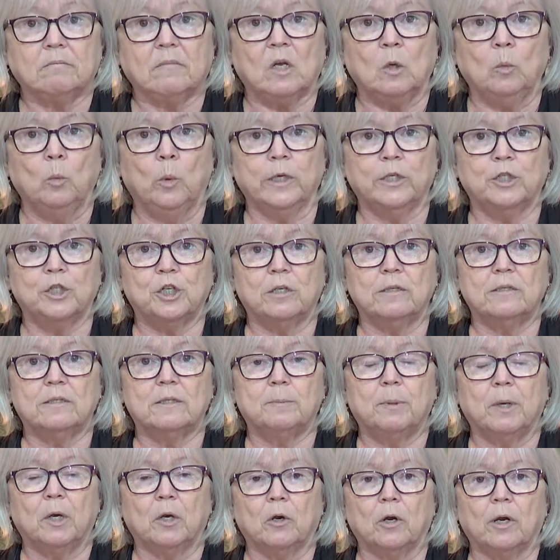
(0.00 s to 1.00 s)
which is
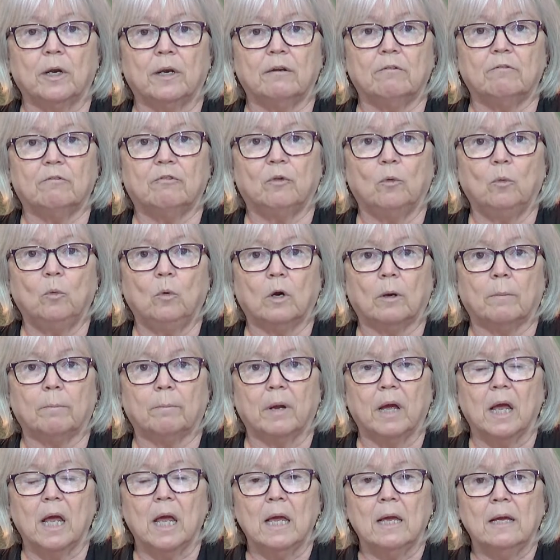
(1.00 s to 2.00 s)
Spirit in form.
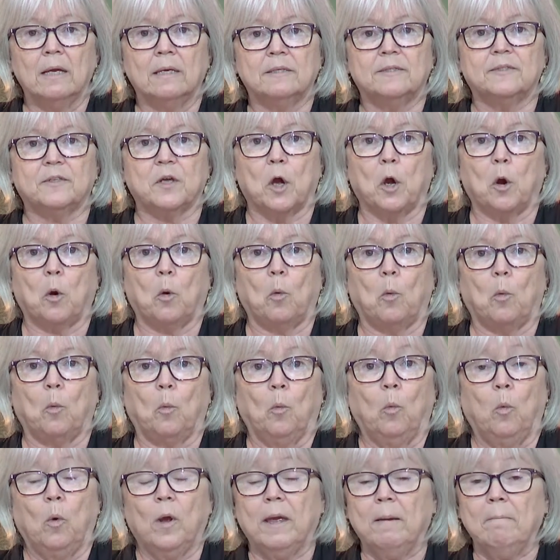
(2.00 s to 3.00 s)
So
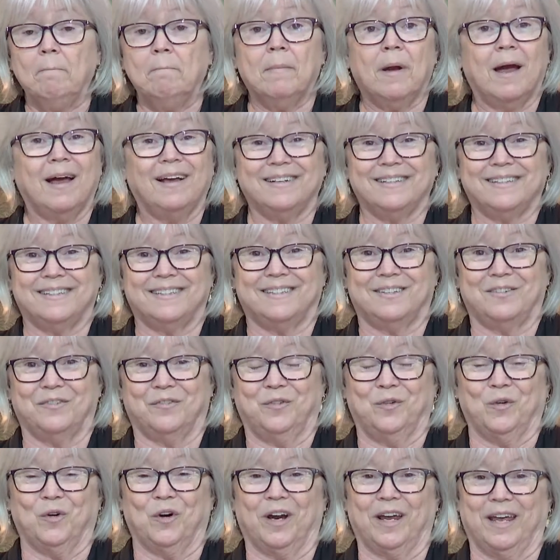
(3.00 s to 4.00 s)
we must
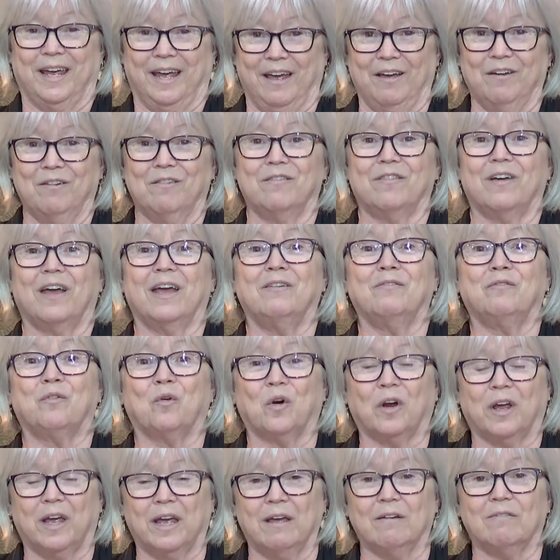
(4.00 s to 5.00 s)
forgive and
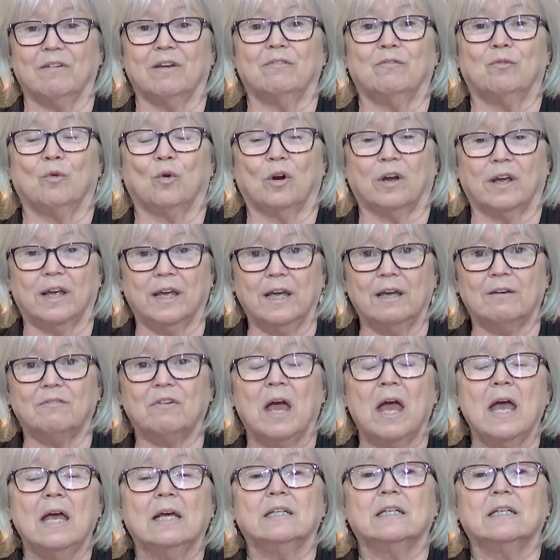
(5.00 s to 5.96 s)
forgive and forgive